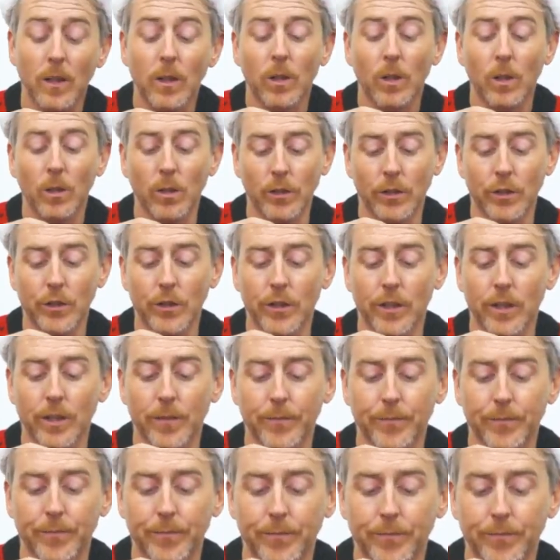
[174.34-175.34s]
Holy
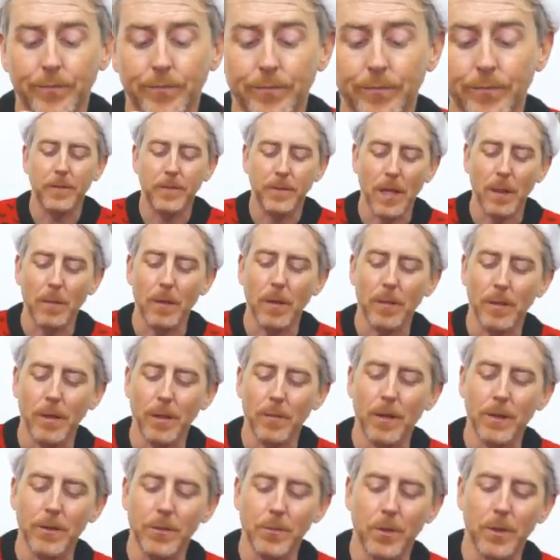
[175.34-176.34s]
that might be the
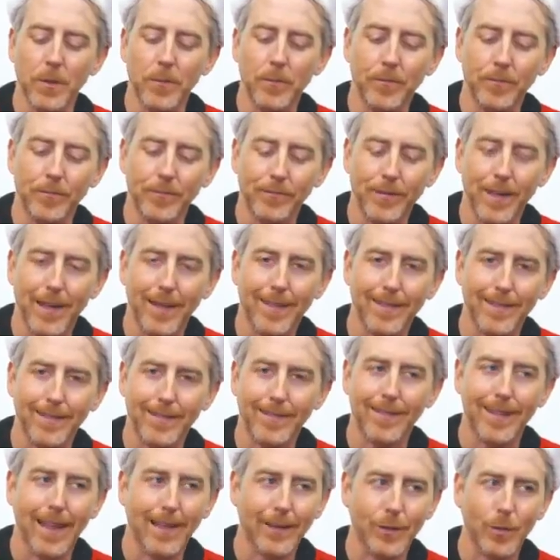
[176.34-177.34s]
best one.
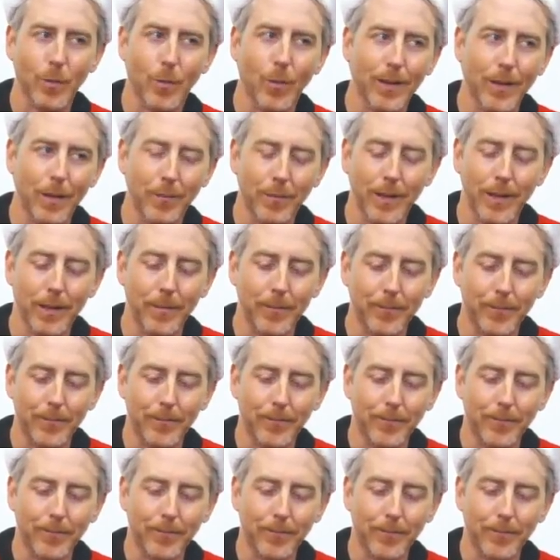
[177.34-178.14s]
That's the one to beat.